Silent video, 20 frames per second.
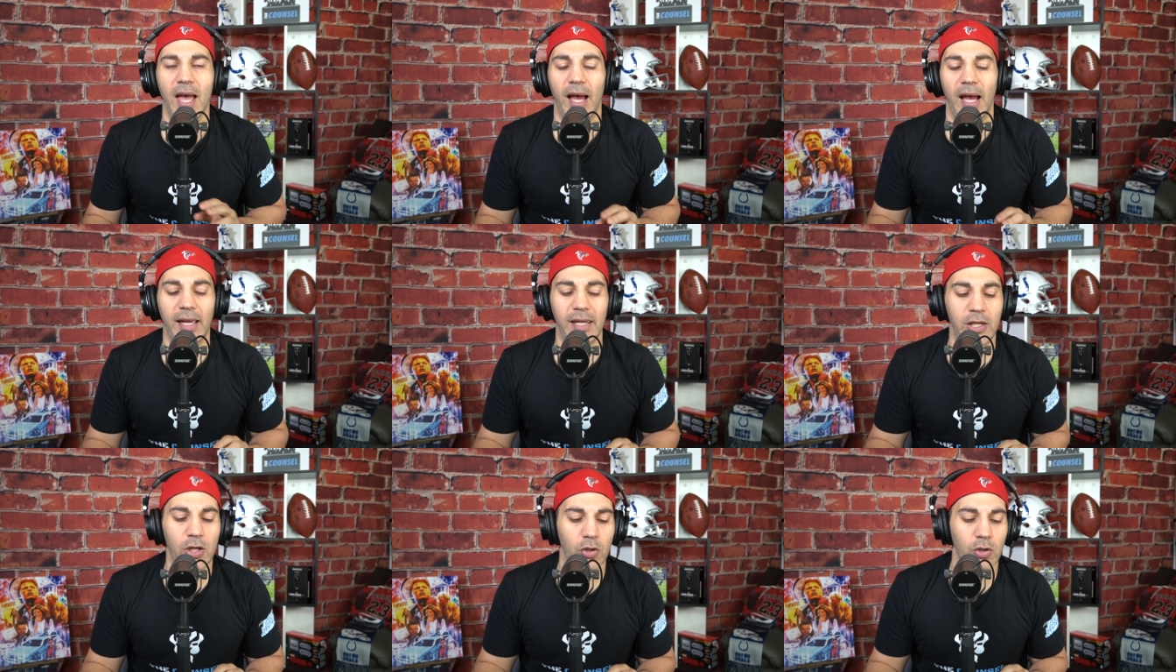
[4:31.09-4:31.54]

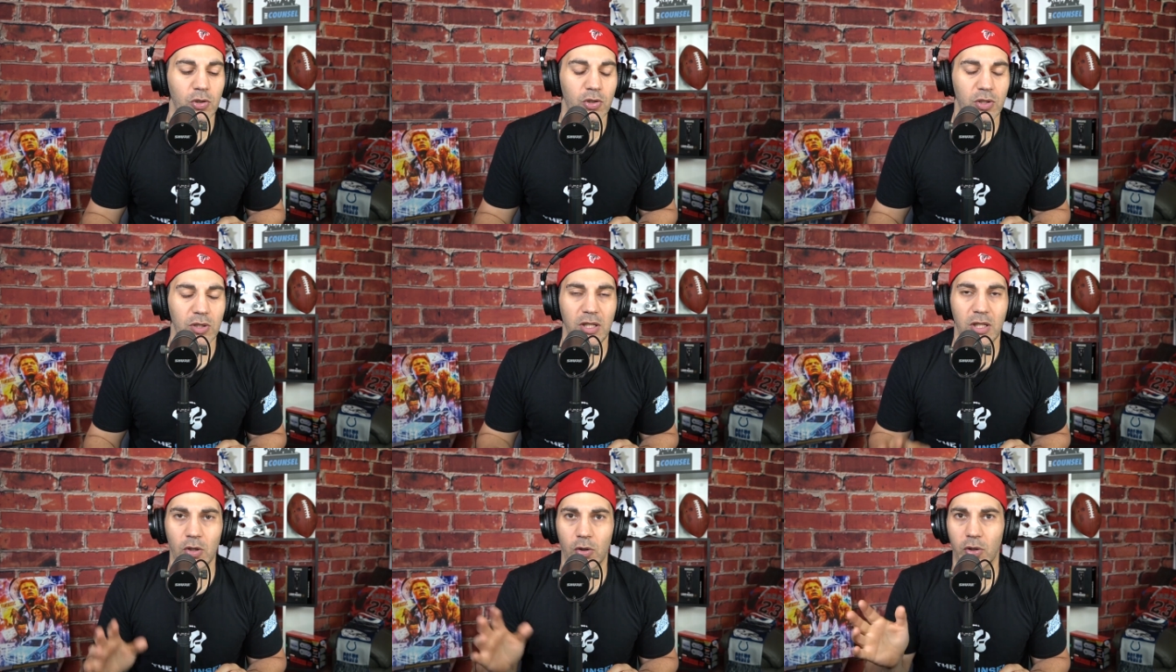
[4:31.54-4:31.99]
a
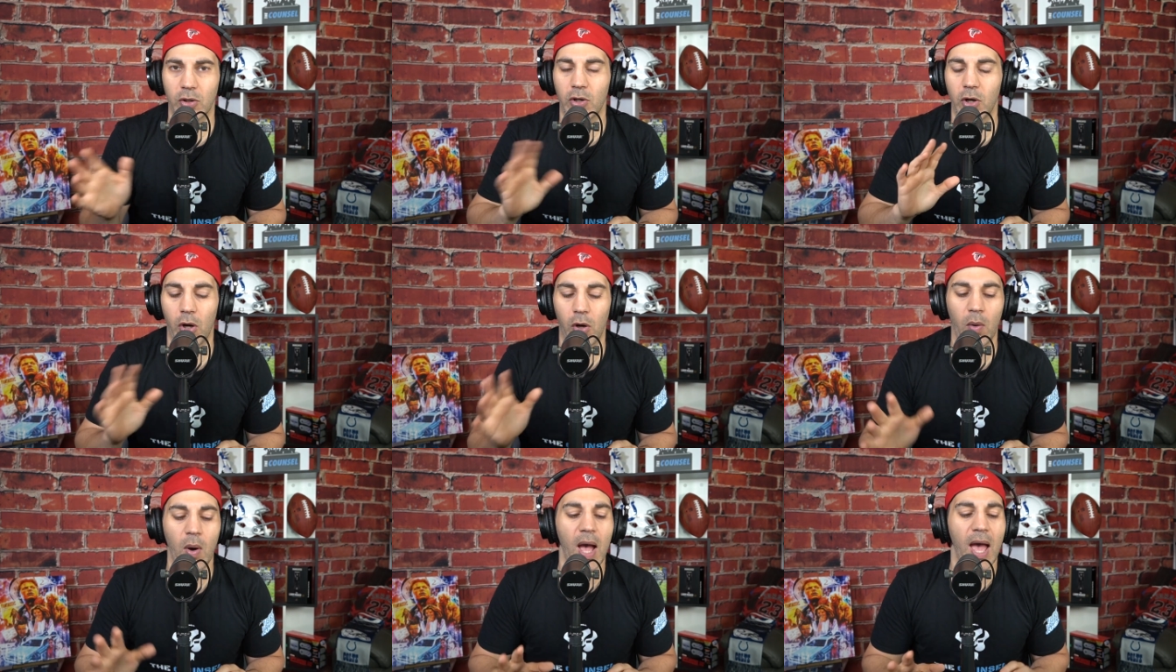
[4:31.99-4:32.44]
years year
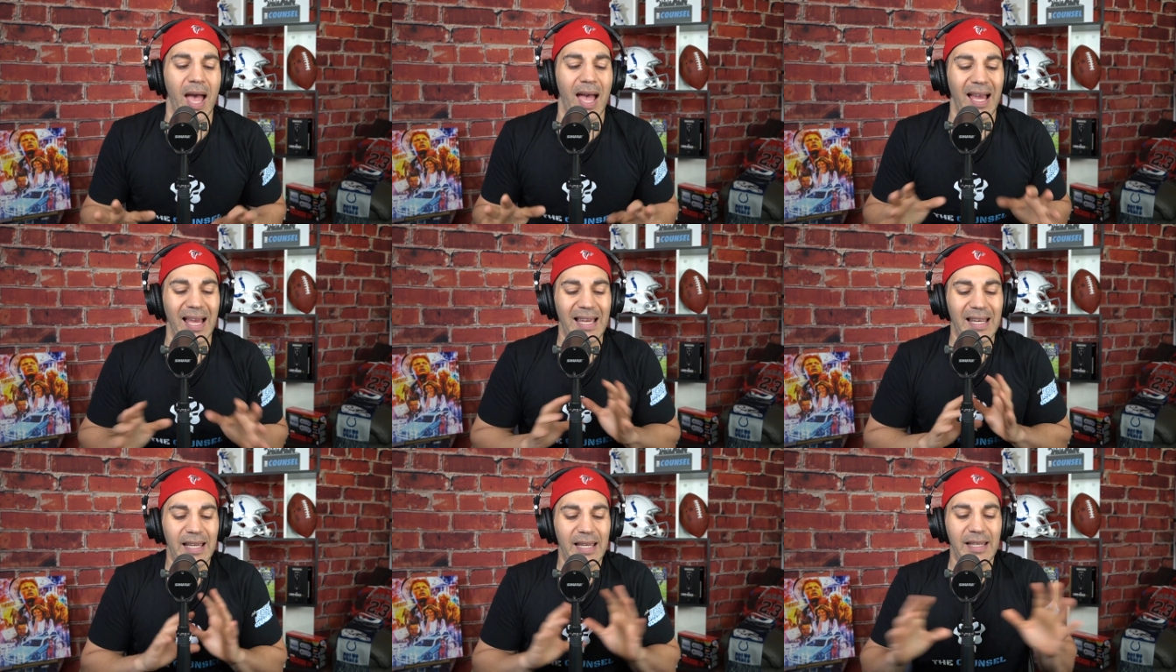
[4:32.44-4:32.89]
ago
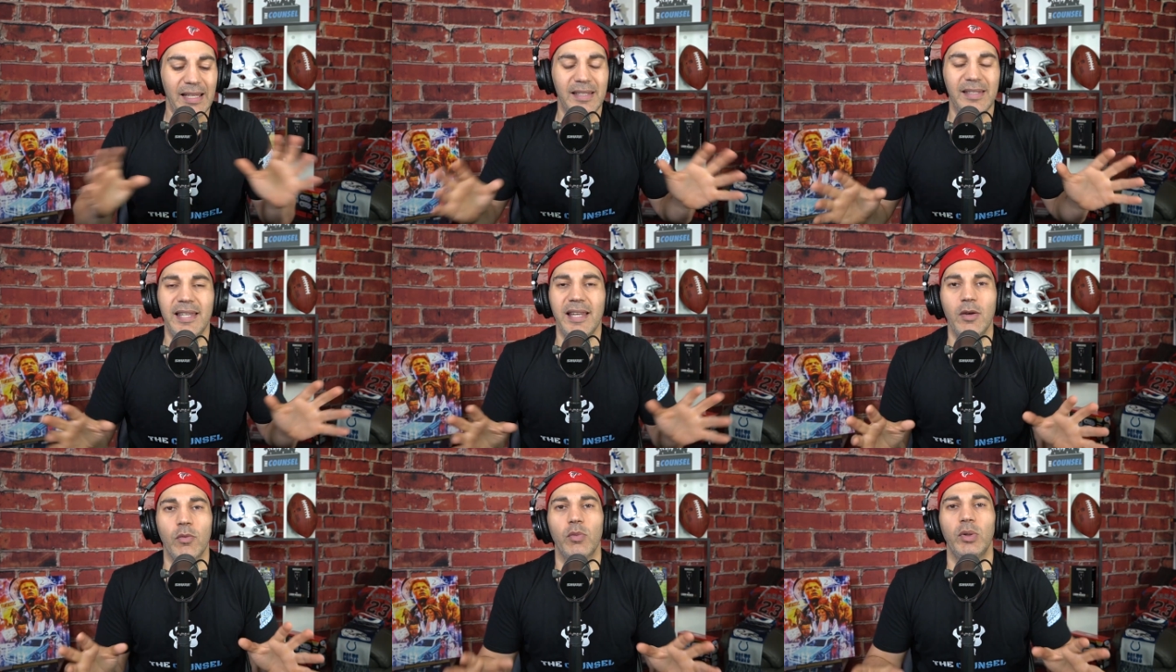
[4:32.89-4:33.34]

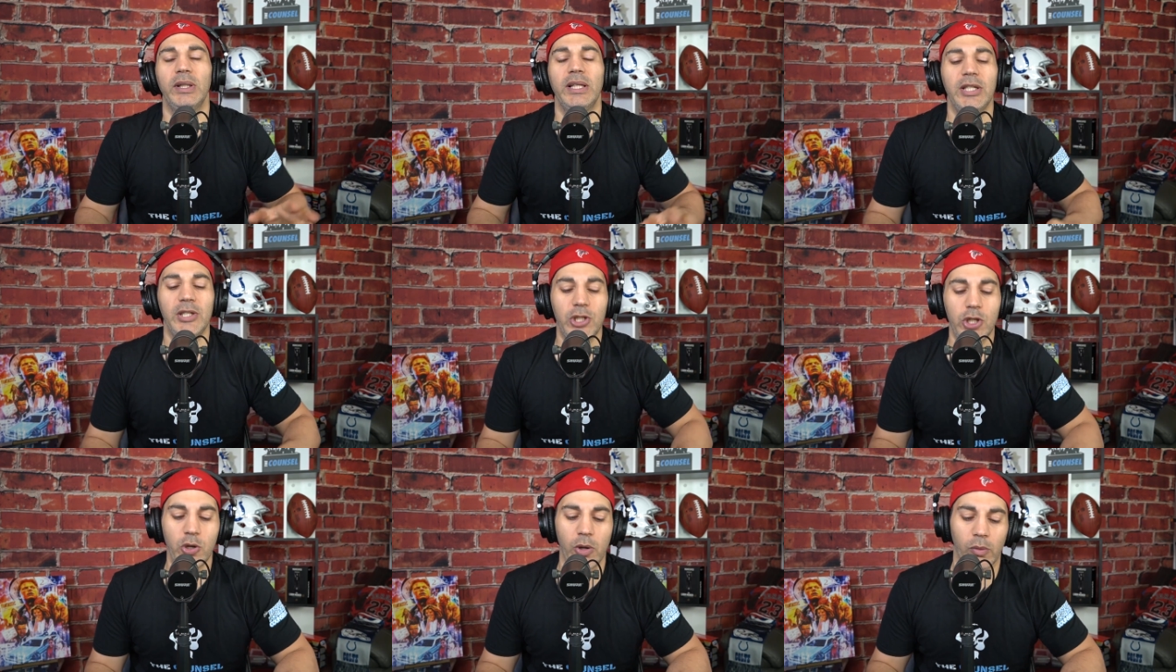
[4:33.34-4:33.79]
it didn't
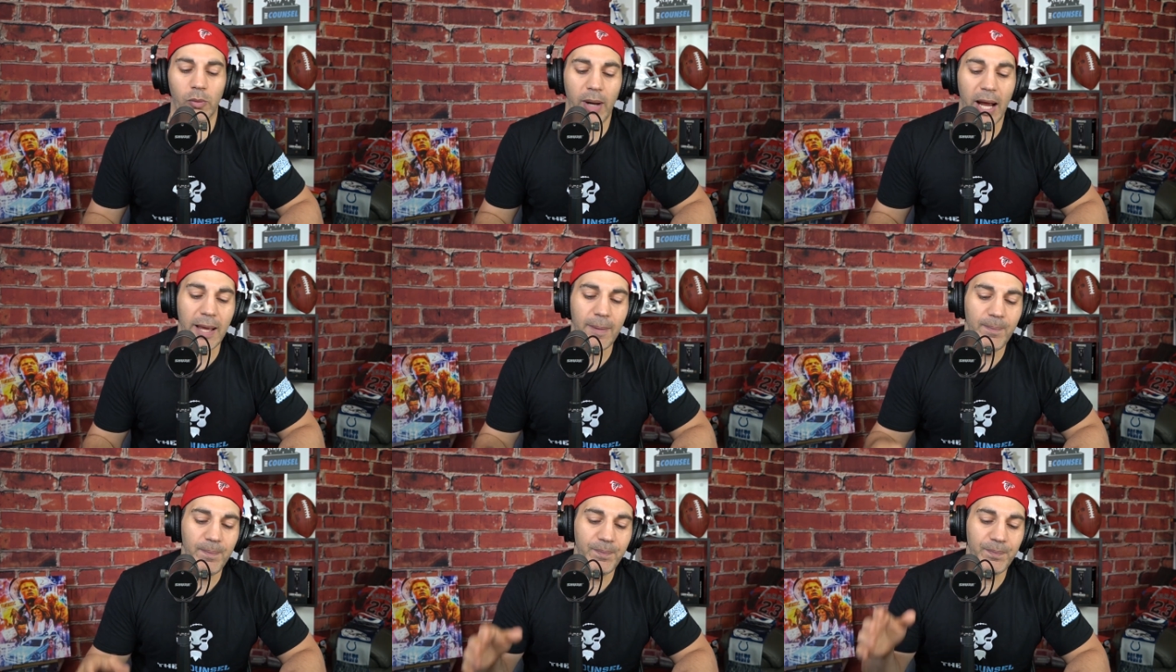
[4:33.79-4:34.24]
really do it, right?